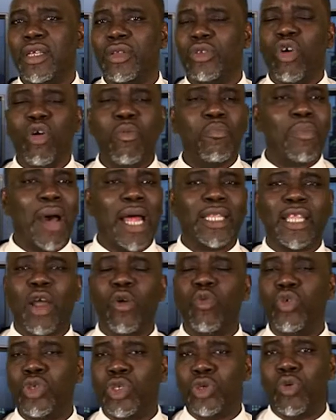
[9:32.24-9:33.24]
No matter
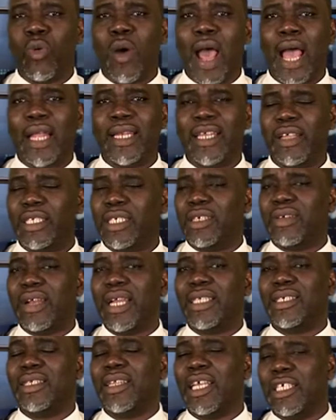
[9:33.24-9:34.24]
who you are, there's
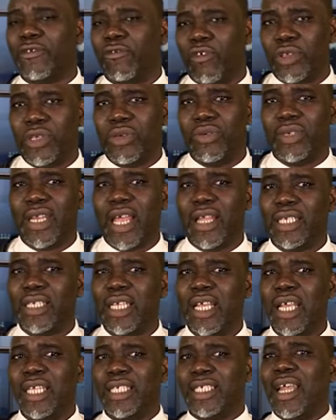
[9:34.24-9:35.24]
greatness for you. There's
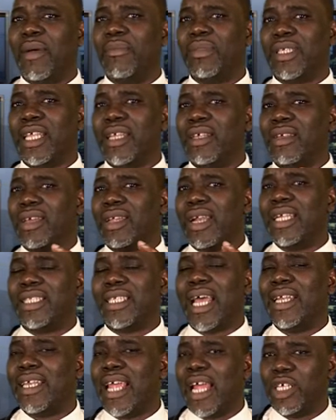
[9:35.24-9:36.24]
something
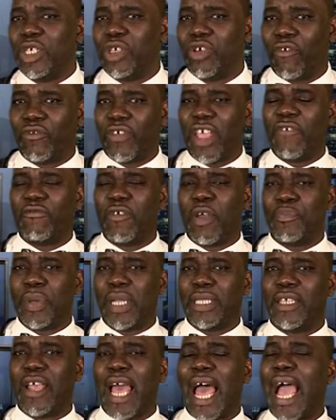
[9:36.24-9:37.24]
greater than you have ever perceived.